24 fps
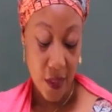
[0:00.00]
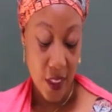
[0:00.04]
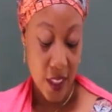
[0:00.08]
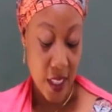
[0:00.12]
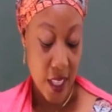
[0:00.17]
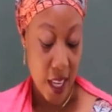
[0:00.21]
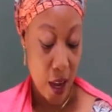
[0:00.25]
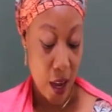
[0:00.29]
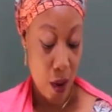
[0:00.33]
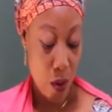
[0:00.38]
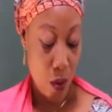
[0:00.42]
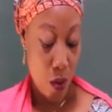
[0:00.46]

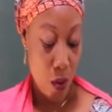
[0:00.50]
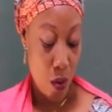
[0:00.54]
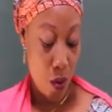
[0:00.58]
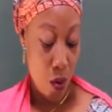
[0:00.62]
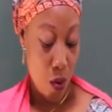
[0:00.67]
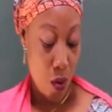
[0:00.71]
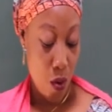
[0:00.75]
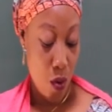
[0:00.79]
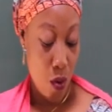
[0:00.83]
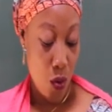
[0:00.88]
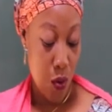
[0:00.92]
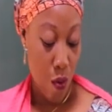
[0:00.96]
Now,
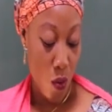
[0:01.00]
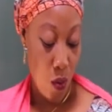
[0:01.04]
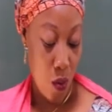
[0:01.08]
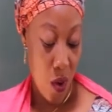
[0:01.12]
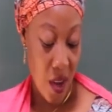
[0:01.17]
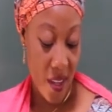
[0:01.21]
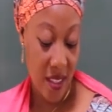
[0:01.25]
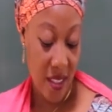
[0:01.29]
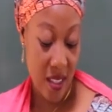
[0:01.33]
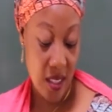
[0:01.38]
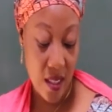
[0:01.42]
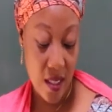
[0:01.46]

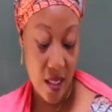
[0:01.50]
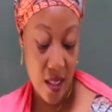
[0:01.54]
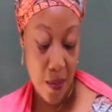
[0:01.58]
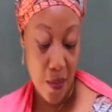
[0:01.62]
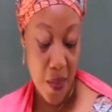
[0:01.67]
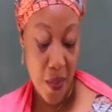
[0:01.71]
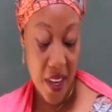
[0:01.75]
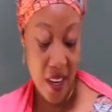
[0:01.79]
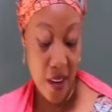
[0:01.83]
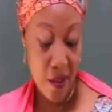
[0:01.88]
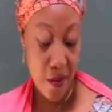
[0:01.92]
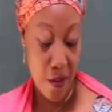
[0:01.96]
what is the
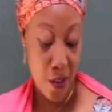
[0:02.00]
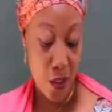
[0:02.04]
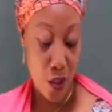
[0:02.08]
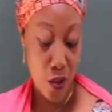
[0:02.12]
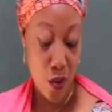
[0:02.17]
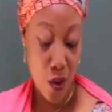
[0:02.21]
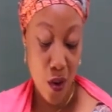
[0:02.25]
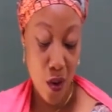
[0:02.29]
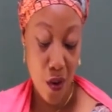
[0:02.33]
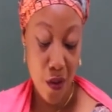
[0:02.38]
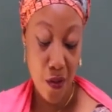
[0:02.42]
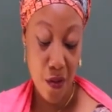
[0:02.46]
benefit
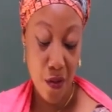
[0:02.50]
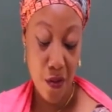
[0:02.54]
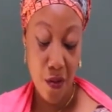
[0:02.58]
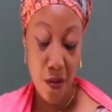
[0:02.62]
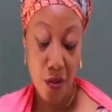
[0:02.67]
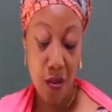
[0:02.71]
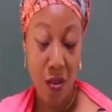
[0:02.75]
of